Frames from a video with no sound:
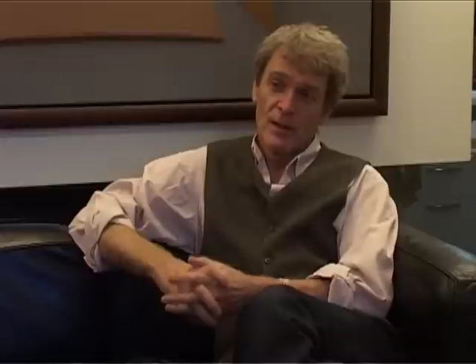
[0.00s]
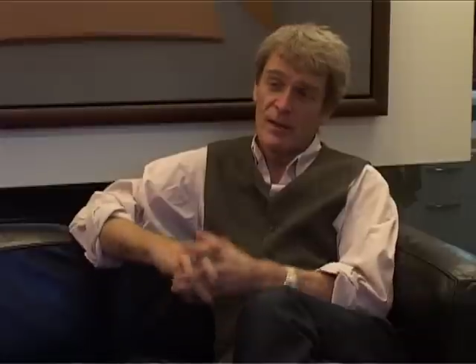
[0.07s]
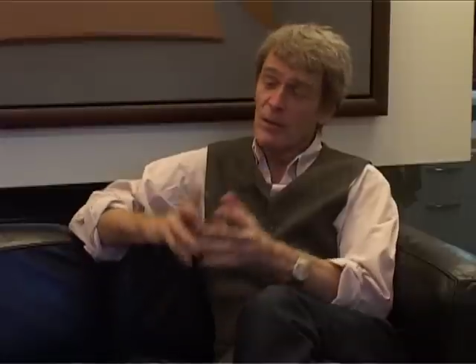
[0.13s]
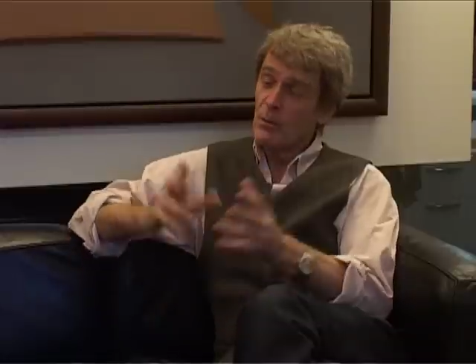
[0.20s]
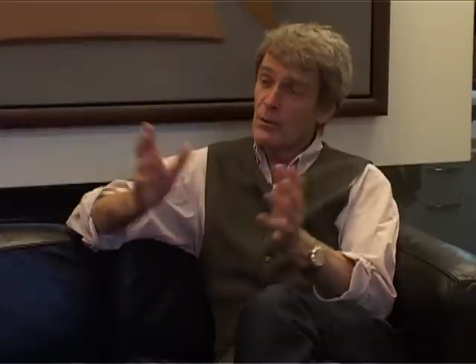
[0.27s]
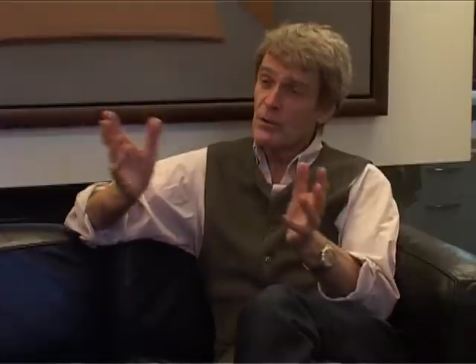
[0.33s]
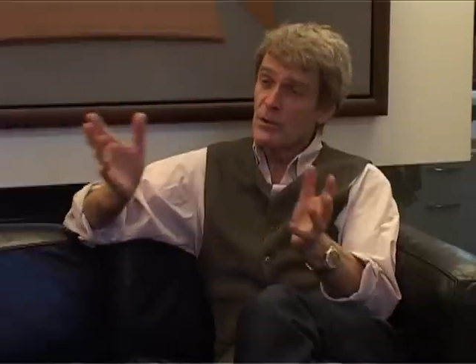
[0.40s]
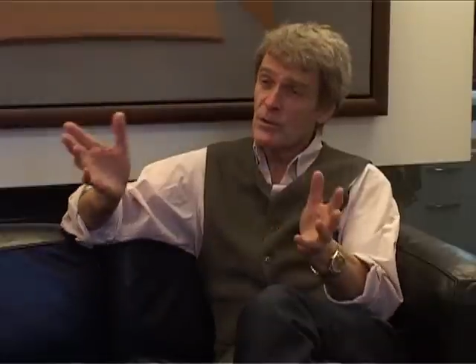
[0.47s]
They
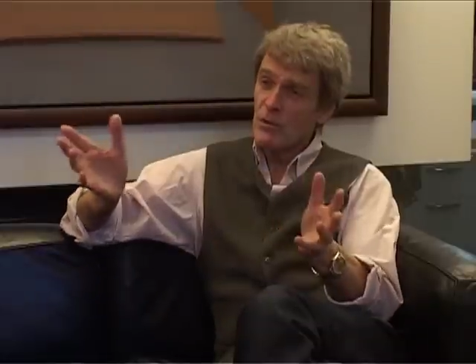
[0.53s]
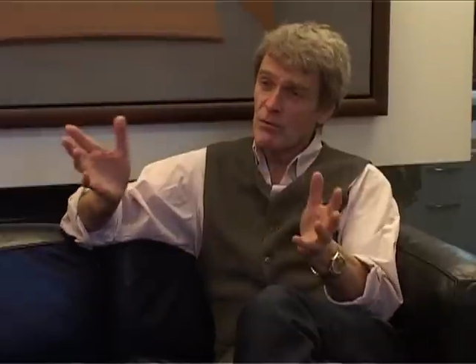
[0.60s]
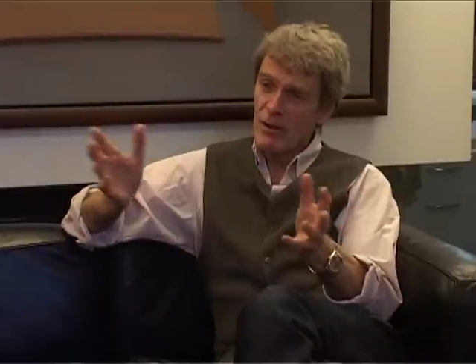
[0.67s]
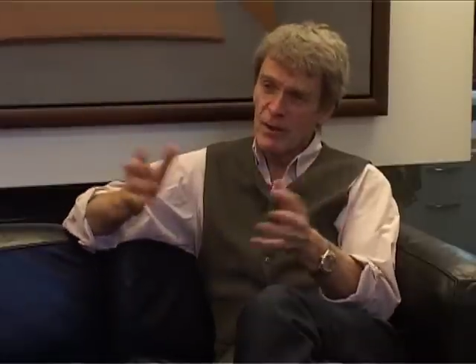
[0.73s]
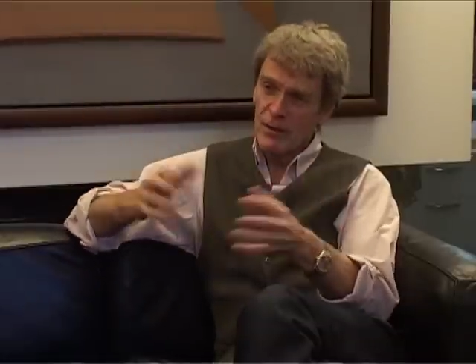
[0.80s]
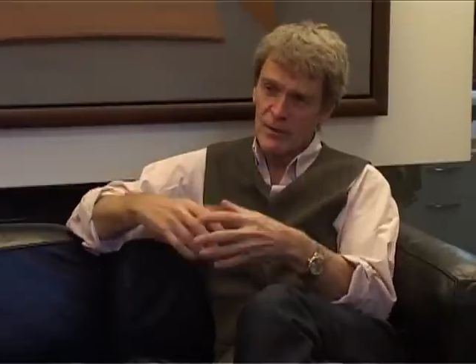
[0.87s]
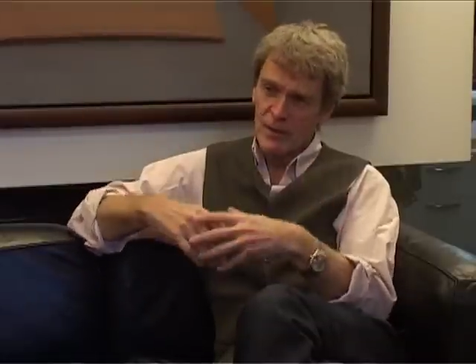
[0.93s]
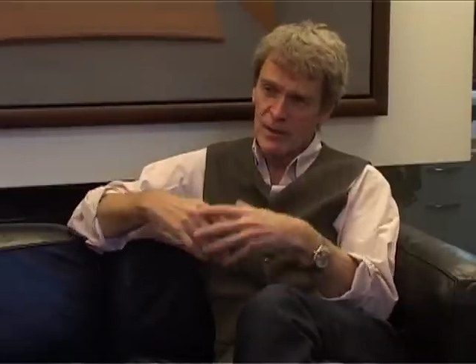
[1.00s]
want to
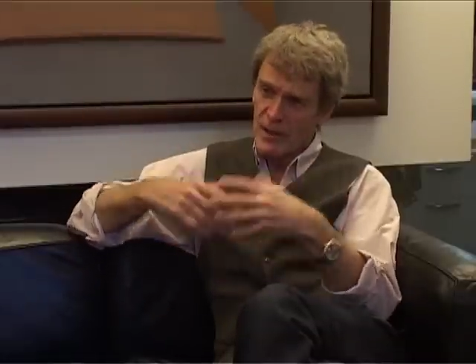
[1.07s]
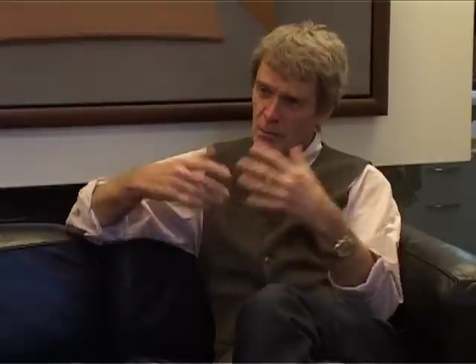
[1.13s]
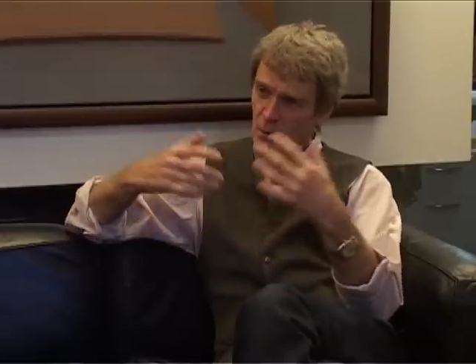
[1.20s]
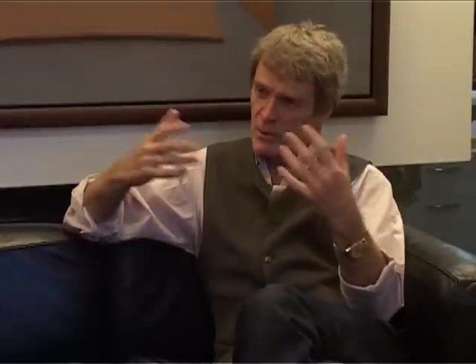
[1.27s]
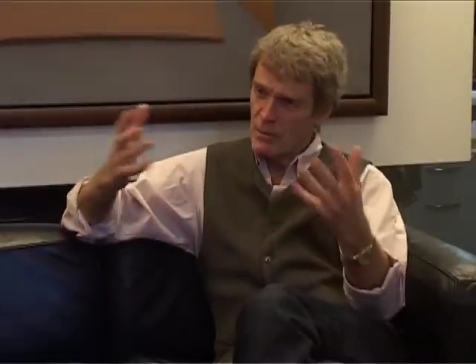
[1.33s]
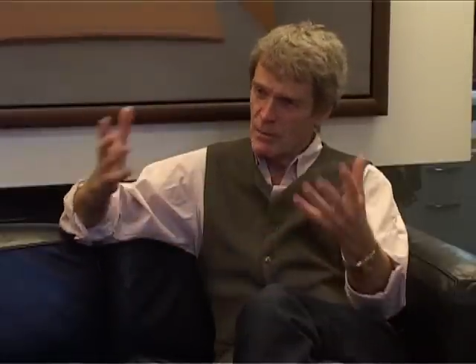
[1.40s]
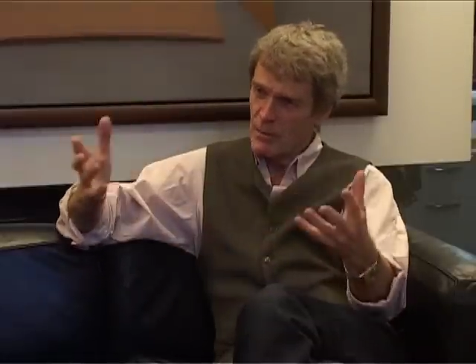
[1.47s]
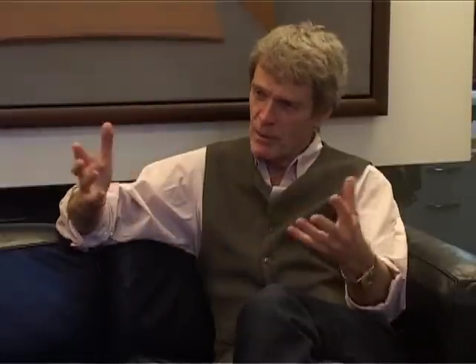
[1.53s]
surround it, they
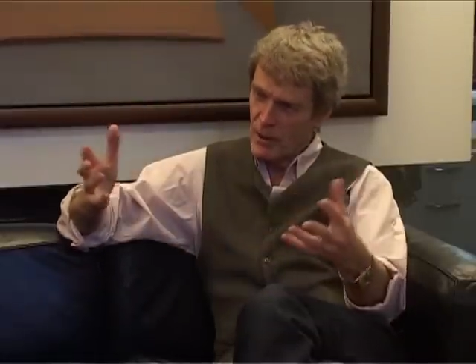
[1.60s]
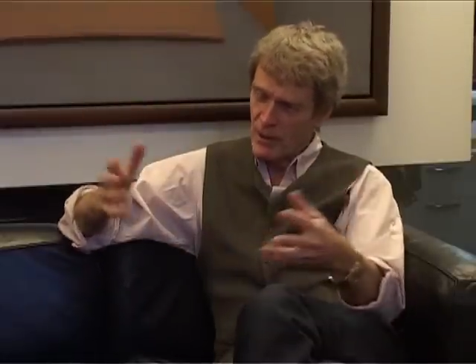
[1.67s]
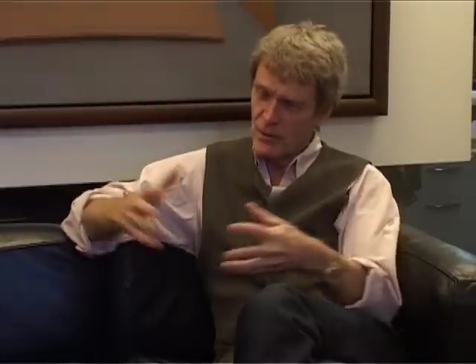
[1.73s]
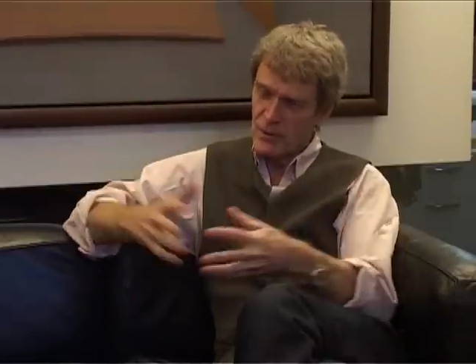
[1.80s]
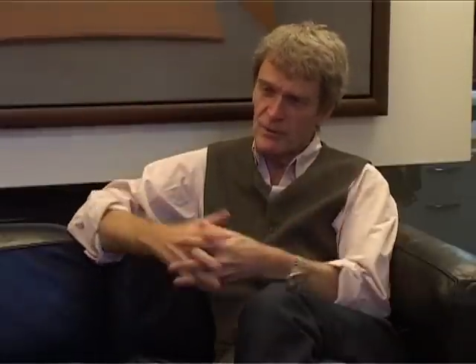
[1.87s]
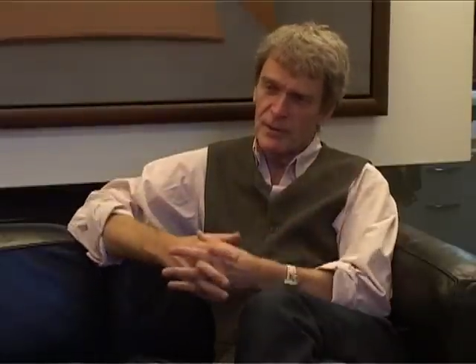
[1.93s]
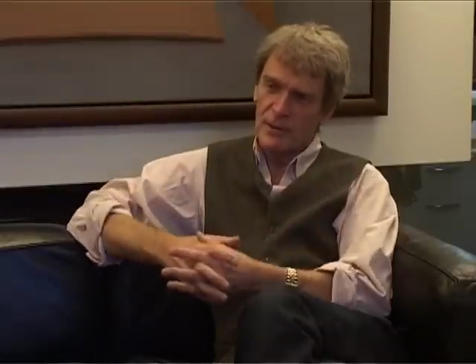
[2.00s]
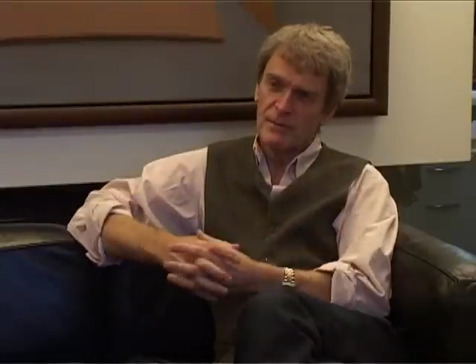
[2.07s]
want to be
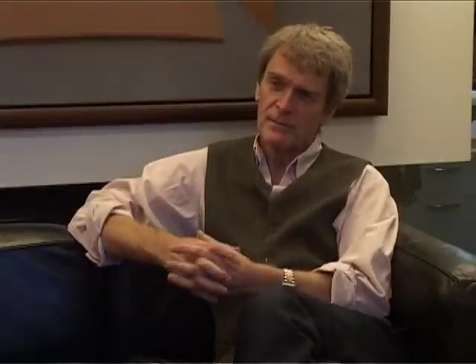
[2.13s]
part of